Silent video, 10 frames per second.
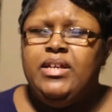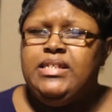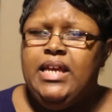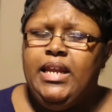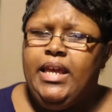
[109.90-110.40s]
it
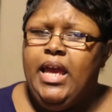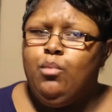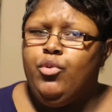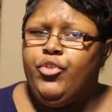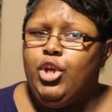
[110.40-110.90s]
said it
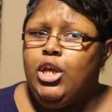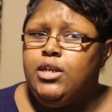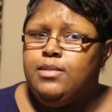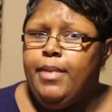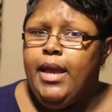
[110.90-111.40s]
came with the
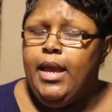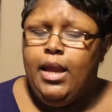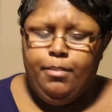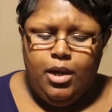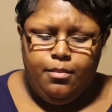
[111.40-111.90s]
dust bag,
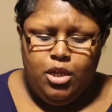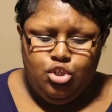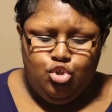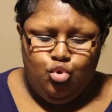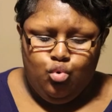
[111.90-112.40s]
but I'm not
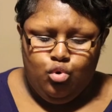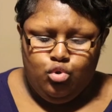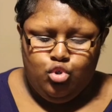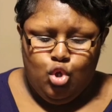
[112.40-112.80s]
sure.